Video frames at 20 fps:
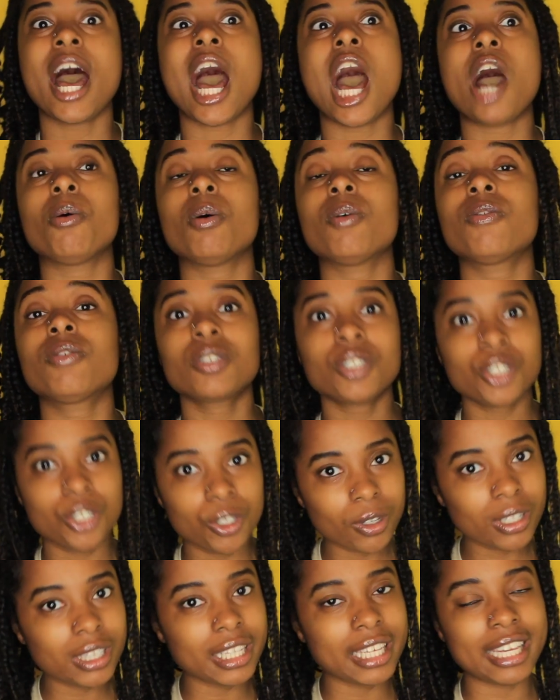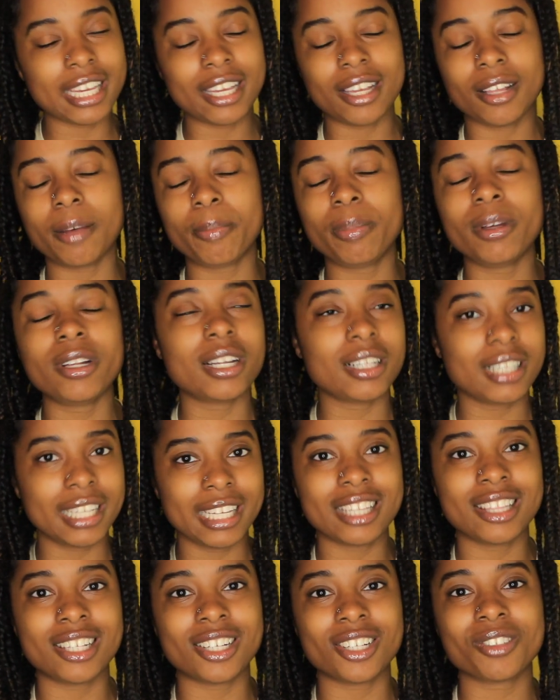I will for sure put a link
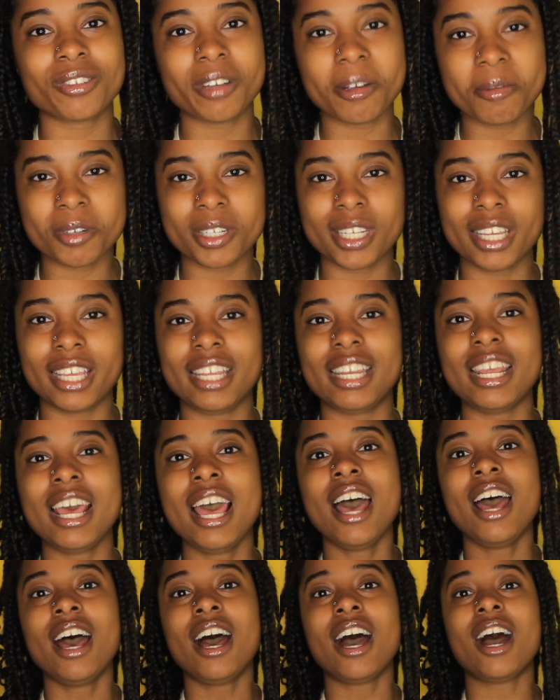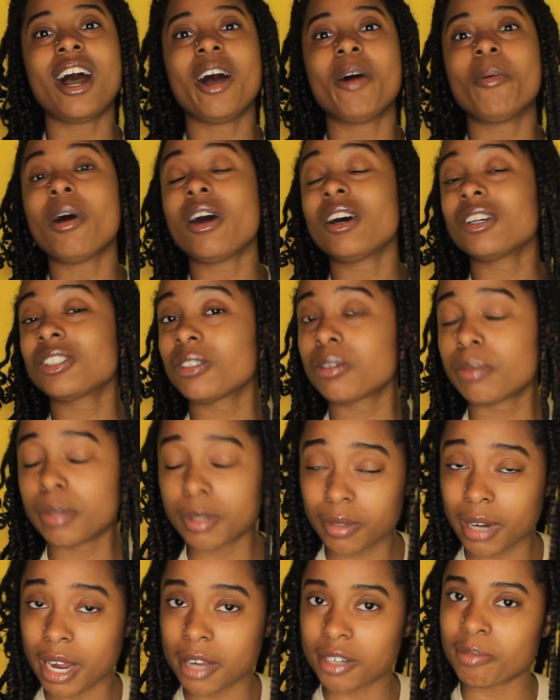in the description. Also
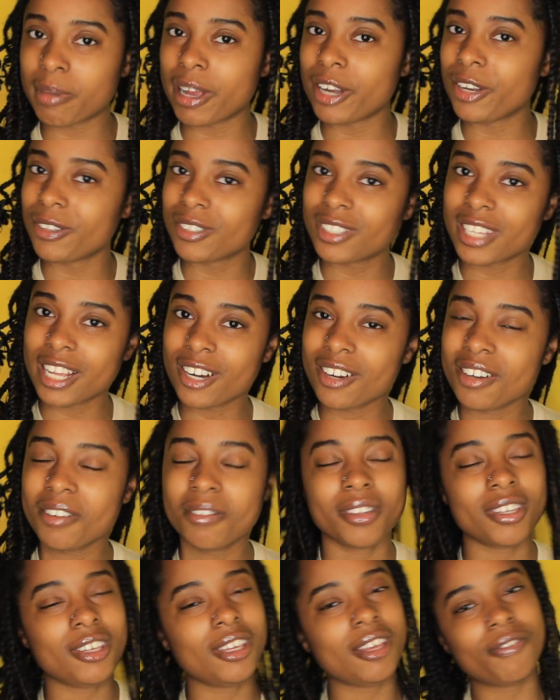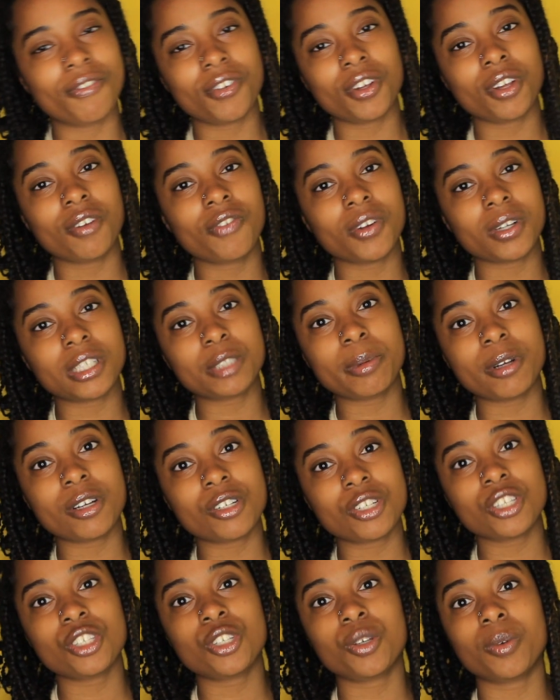subscribe to my newsletter. For your first
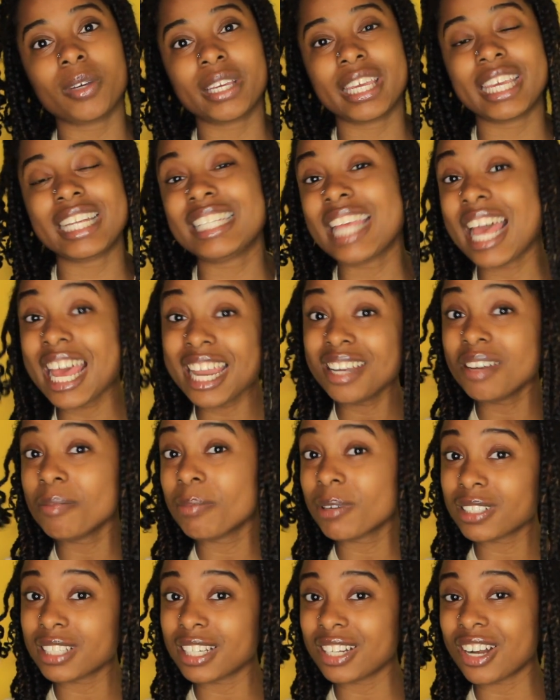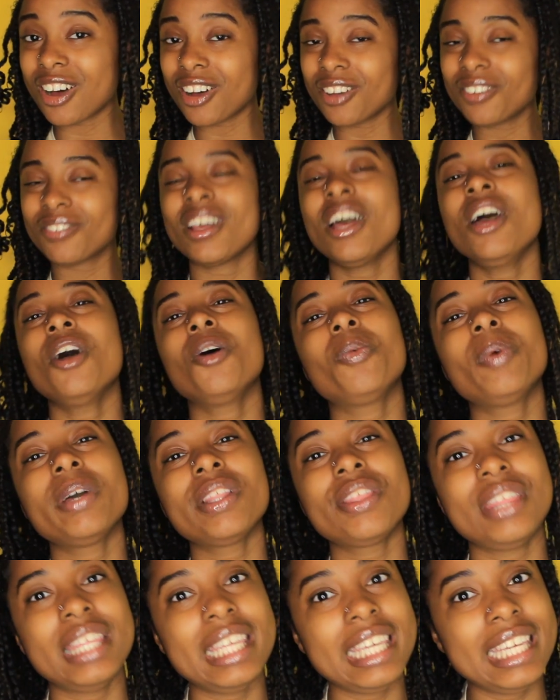purchase, you will get 10% off
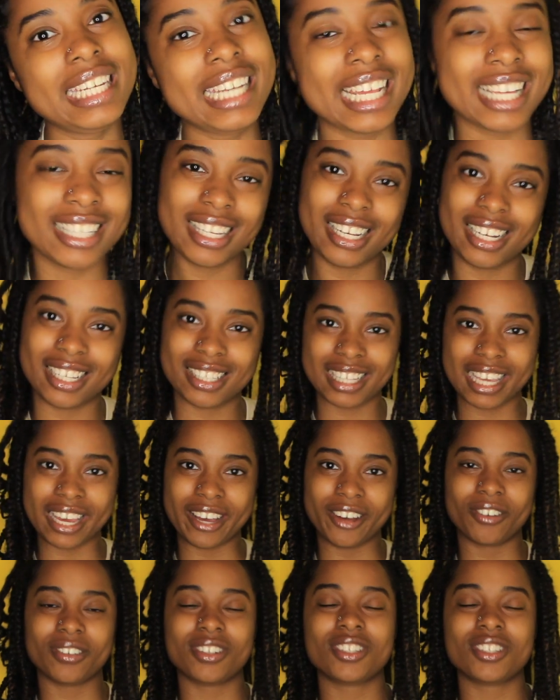with the Daisy discount.